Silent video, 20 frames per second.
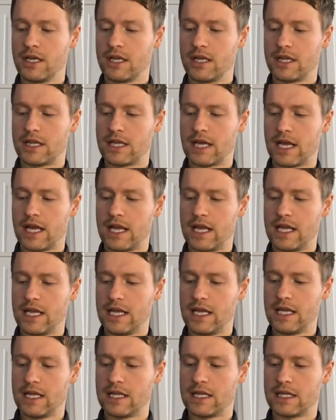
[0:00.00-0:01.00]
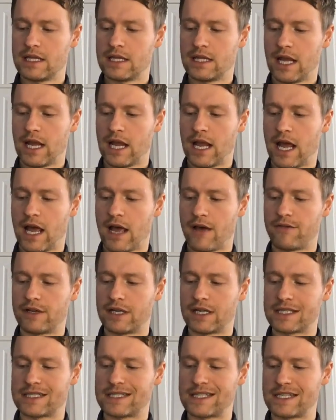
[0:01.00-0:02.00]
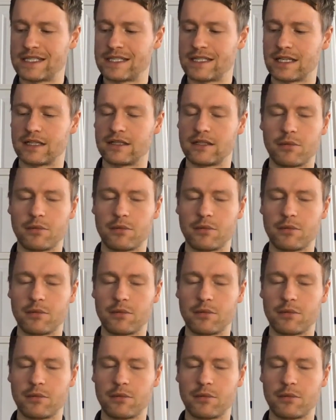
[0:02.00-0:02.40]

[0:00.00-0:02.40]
They they have an existing